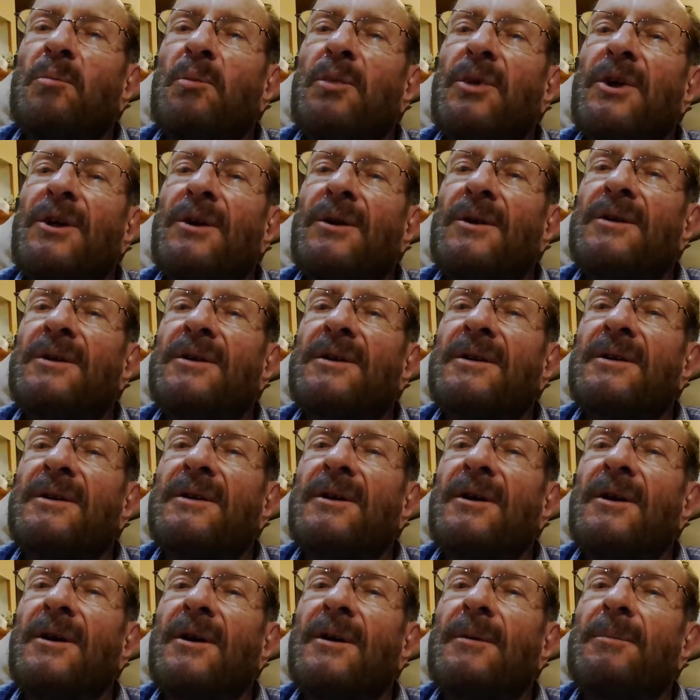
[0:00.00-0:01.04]
built
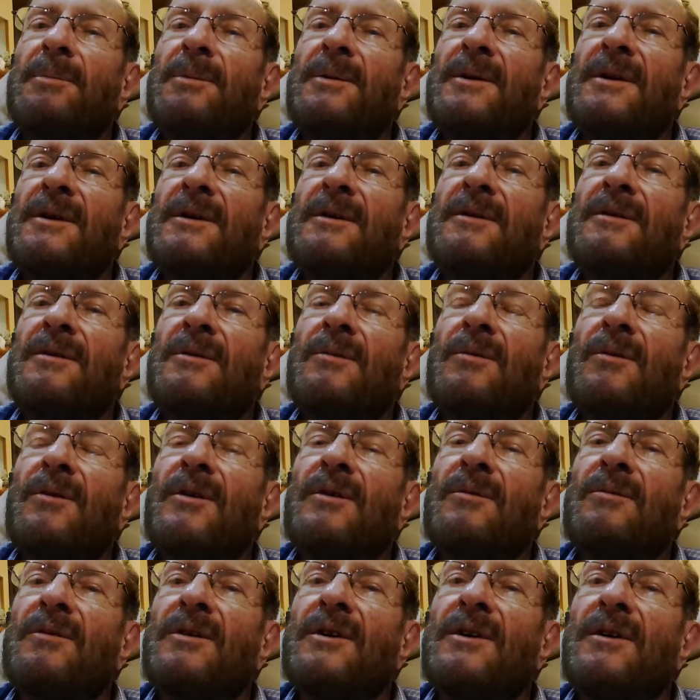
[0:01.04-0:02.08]
up into
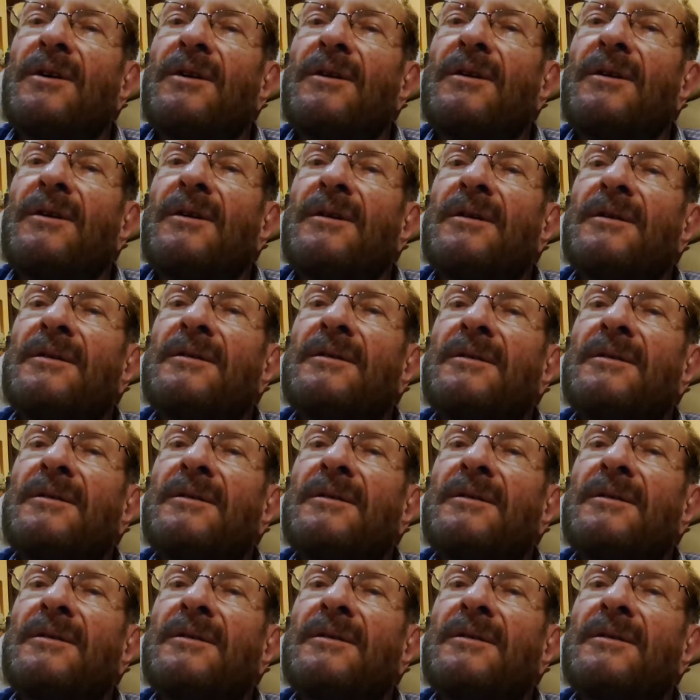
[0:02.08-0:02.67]
what we are.